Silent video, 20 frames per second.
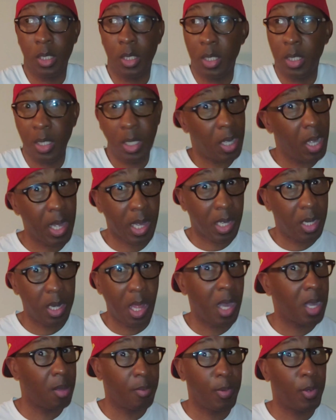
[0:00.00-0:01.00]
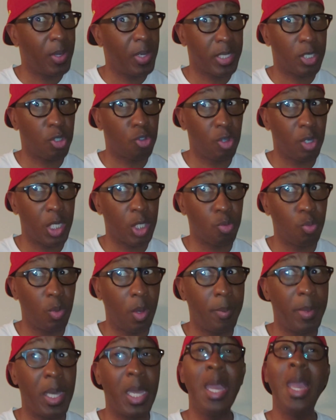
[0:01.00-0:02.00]
is not clockable as a trans
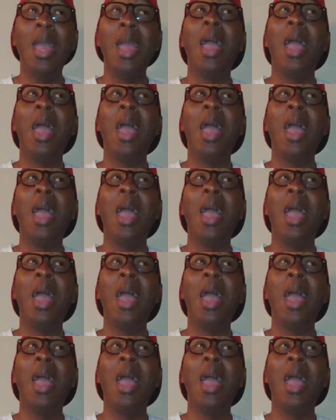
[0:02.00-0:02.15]
woman.